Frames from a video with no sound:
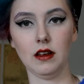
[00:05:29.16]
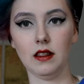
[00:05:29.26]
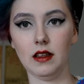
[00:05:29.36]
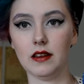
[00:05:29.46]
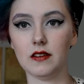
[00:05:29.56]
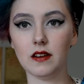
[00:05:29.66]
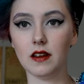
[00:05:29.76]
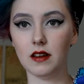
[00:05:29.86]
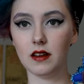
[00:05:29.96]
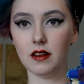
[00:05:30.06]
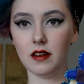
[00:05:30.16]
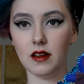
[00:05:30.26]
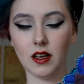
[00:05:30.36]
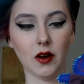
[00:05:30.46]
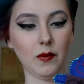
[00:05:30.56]
this.
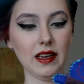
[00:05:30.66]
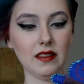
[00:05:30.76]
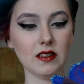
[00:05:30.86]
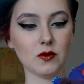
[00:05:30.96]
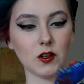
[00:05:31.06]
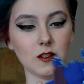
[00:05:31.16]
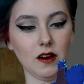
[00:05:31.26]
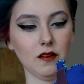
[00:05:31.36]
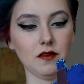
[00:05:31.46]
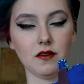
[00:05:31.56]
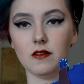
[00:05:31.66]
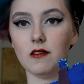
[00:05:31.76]
I made these myself,